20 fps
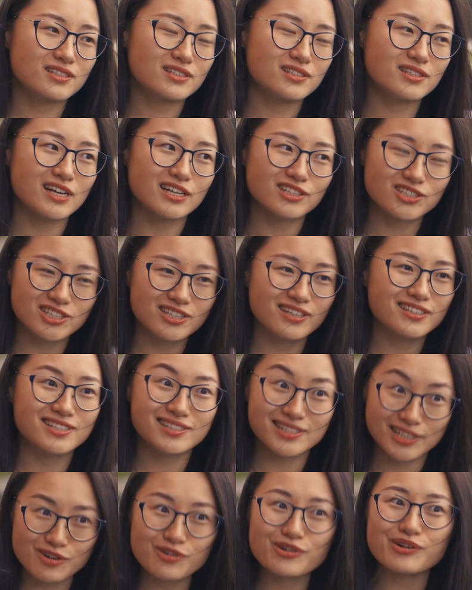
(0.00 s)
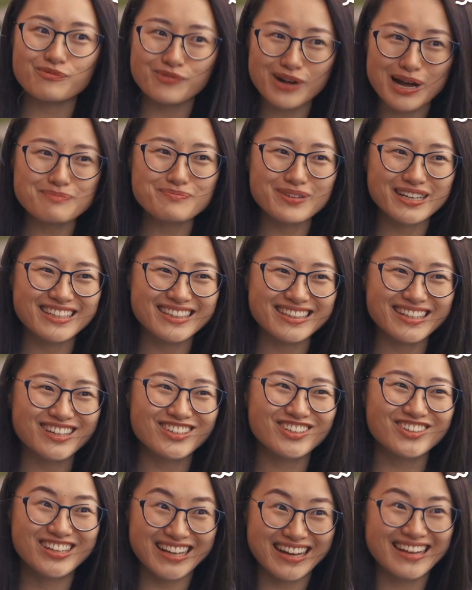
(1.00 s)
is such a secret weapon
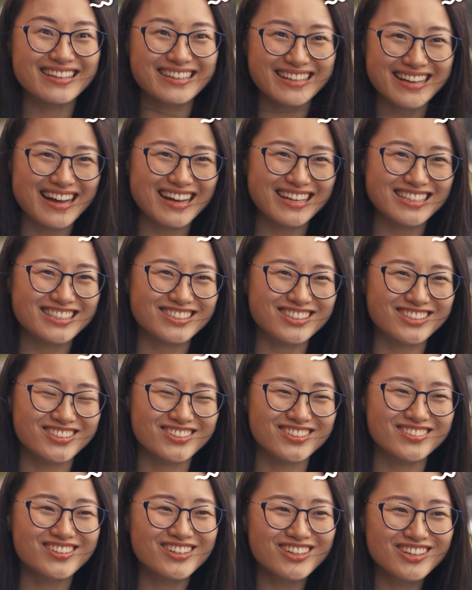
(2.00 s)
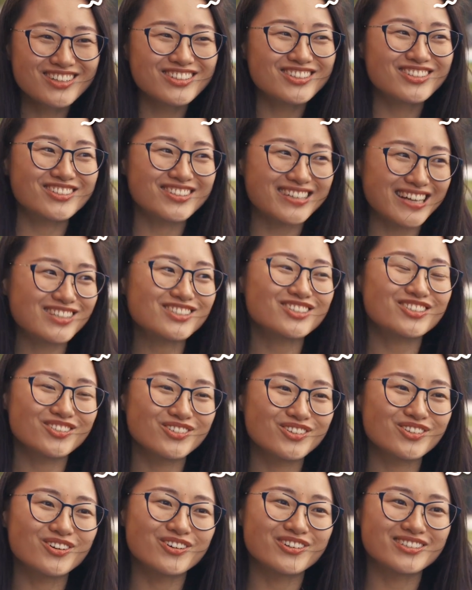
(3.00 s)
that you can get to get
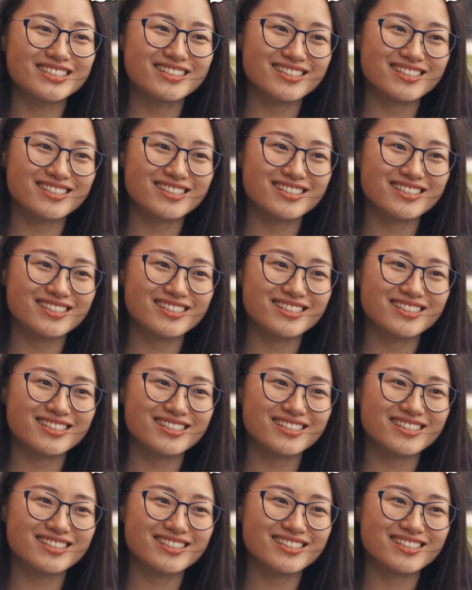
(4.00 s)
to your